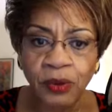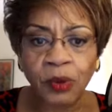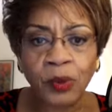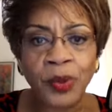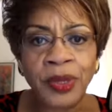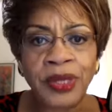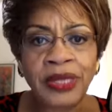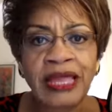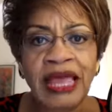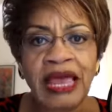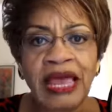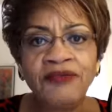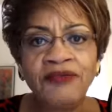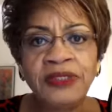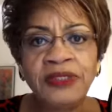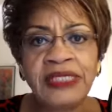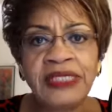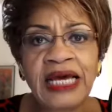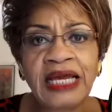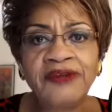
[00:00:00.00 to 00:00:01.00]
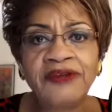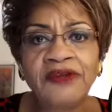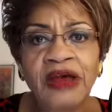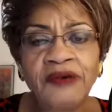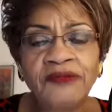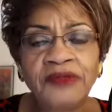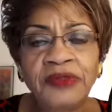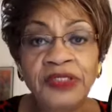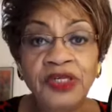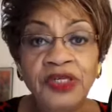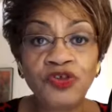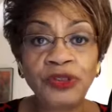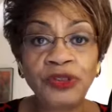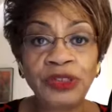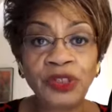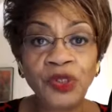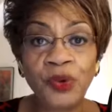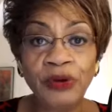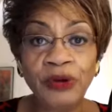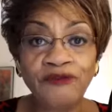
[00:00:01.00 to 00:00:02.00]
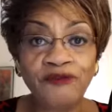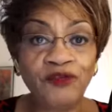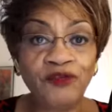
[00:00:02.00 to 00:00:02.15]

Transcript: where we can have these kind of conversations going